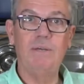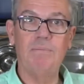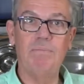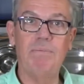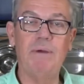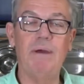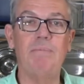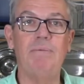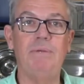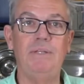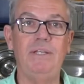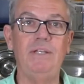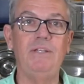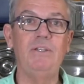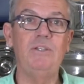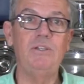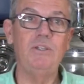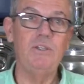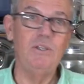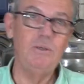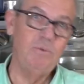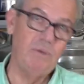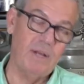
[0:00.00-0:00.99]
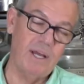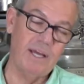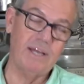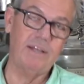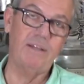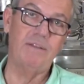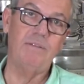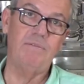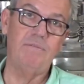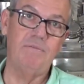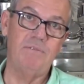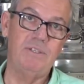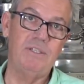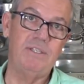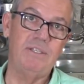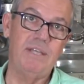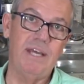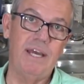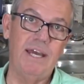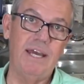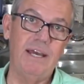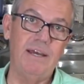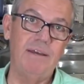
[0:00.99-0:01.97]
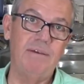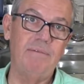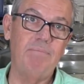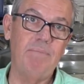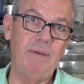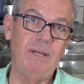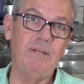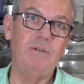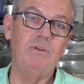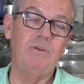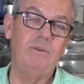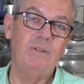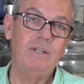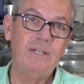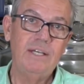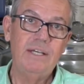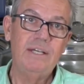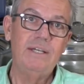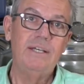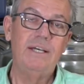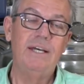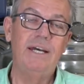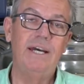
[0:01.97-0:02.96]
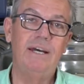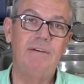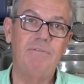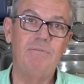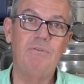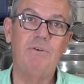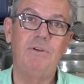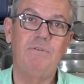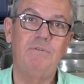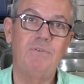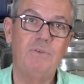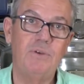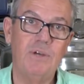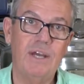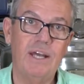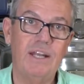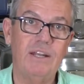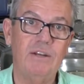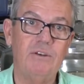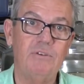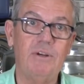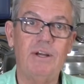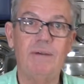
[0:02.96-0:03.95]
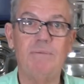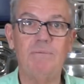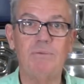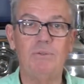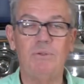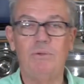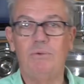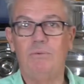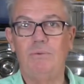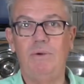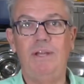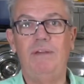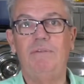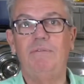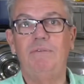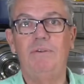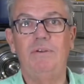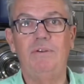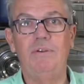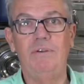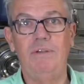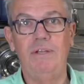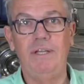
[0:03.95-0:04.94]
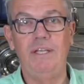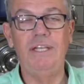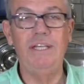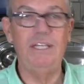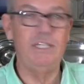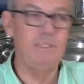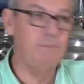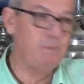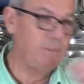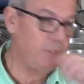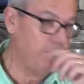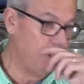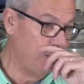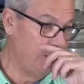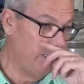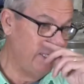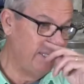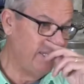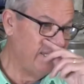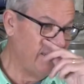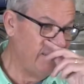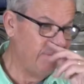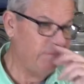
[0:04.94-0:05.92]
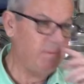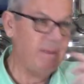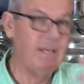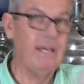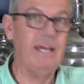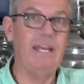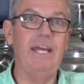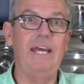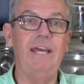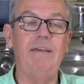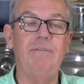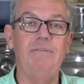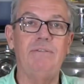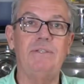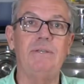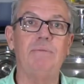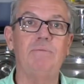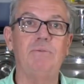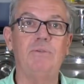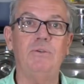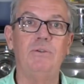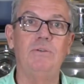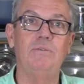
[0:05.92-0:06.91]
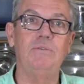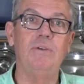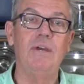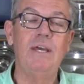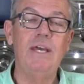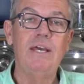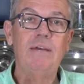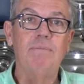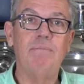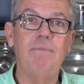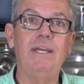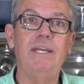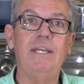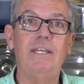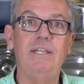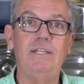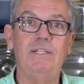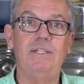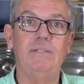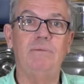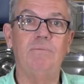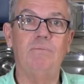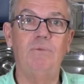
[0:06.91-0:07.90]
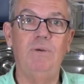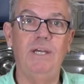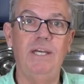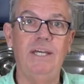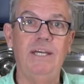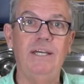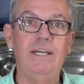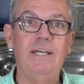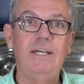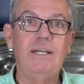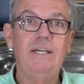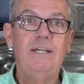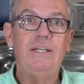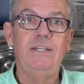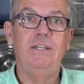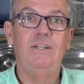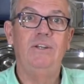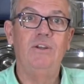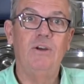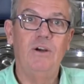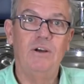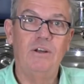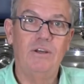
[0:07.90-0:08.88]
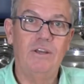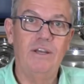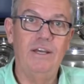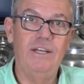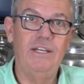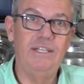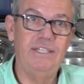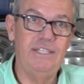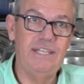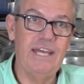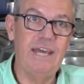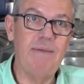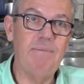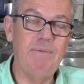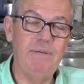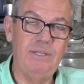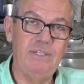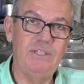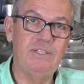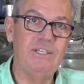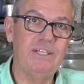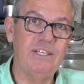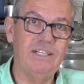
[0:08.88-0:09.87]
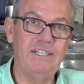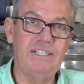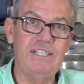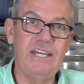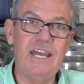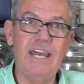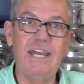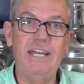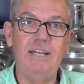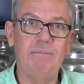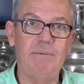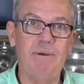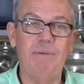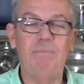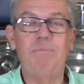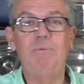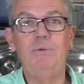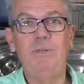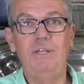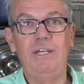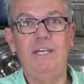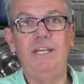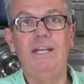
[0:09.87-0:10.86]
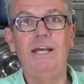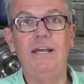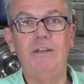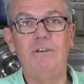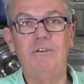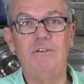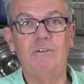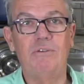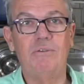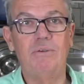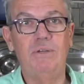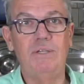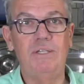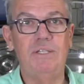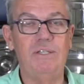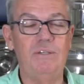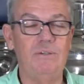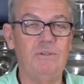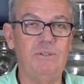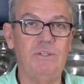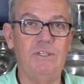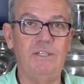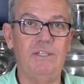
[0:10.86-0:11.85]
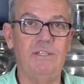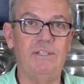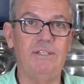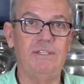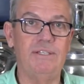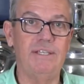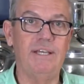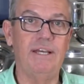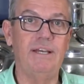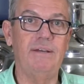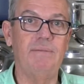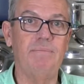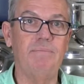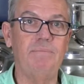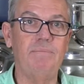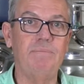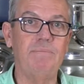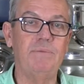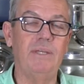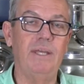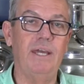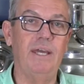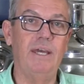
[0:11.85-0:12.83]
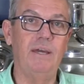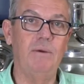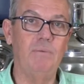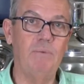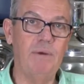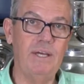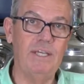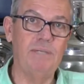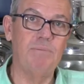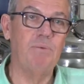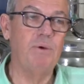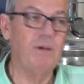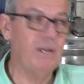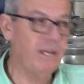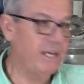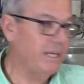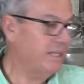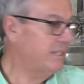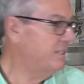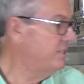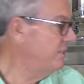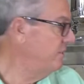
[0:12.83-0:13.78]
pump it into, like metal 44-gallon drums or whatever it is, but you need to be able to have some sort of mechanism where you're not going to damage the container by putting in 100 degrees Celsius waste products